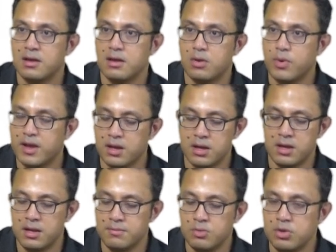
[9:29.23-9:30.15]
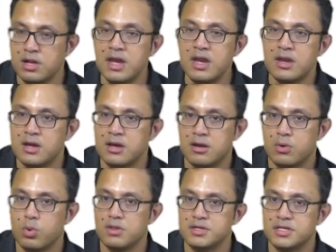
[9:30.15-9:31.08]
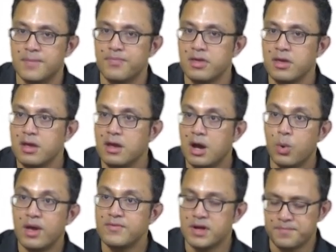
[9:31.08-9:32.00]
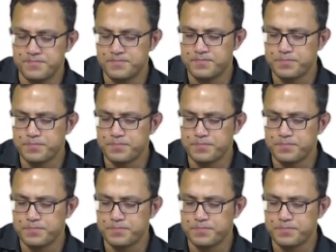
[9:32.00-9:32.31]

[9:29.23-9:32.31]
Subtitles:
and quicker and more linear in quality. However,